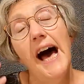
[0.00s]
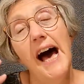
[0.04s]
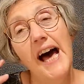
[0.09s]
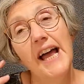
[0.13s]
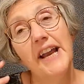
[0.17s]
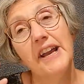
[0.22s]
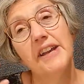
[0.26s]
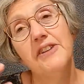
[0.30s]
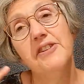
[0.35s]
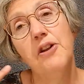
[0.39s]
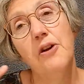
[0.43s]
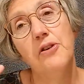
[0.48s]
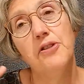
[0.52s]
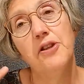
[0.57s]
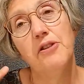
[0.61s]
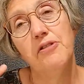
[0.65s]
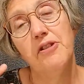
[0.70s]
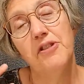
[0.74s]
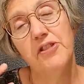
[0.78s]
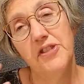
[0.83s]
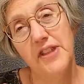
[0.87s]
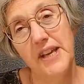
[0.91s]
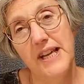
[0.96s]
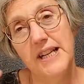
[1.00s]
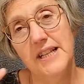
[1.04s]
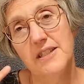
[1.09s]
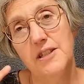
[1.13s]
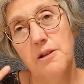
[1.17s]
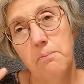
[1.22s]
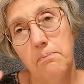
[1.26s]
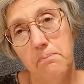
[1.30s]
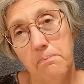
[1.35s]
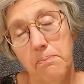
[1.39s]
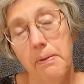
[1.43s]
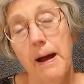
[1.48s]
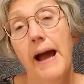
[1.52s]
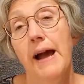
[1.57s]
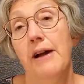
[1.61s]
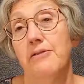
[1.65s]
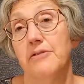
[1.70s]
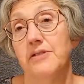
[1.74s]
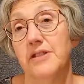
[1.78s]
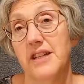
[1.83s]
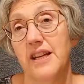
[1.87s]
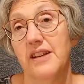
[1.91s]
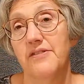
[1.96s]
And I know there are things
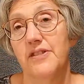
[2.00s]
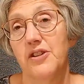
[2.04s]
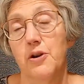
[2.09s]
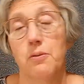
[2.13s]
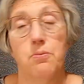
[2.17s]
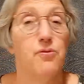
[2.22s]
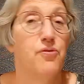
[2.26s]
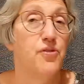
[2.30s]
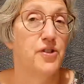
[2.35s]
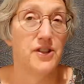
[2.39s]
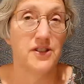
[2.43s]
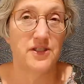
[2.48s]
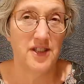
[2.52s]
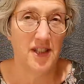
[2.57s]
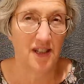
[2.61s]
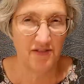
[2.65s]
about David Copperfield